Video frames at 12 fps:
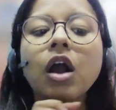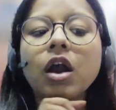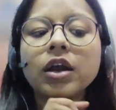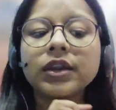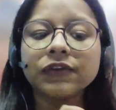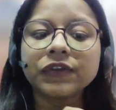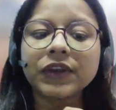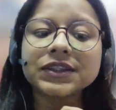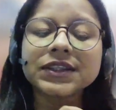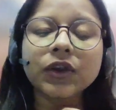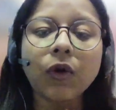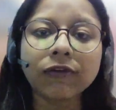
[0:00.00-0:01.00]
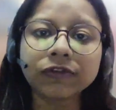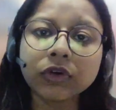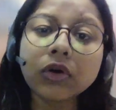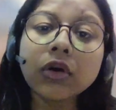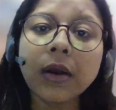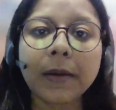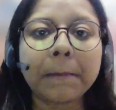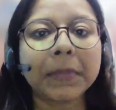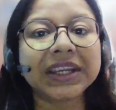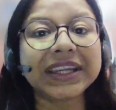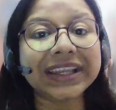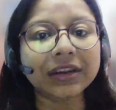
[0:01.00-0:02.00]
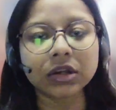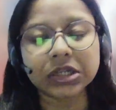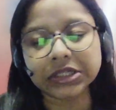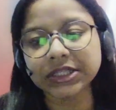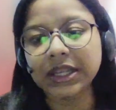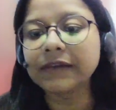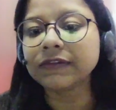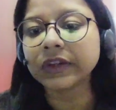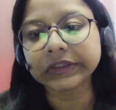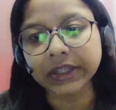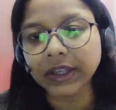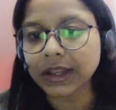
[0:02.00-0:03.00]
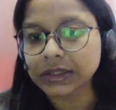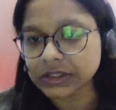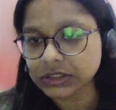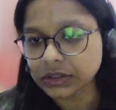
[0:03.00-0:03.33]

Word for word: referencing of the material itself, nothing else.